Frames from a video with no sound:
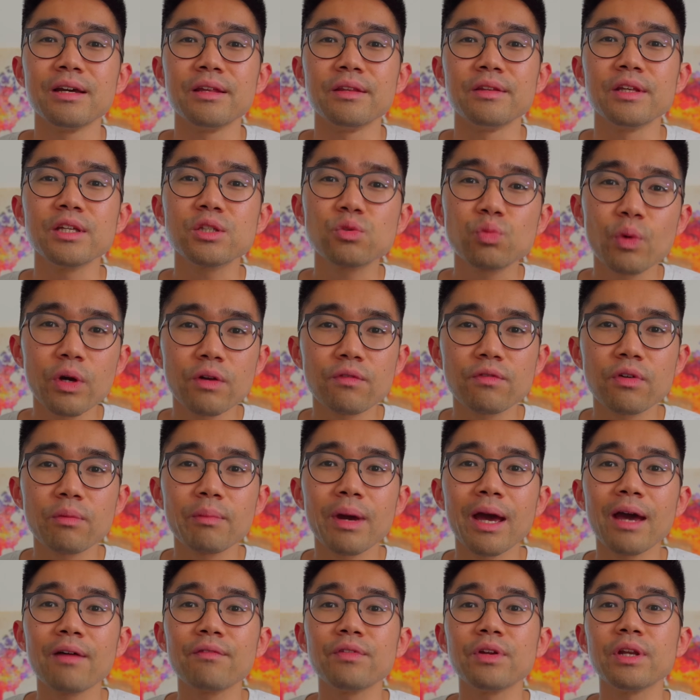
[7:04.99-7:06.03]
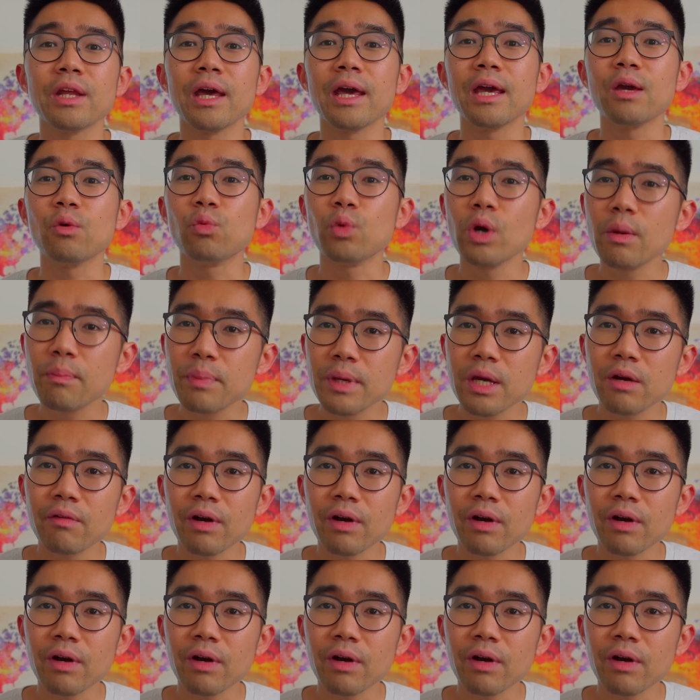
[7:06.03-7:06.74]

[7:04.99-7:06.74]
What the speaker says: This went from having a whippier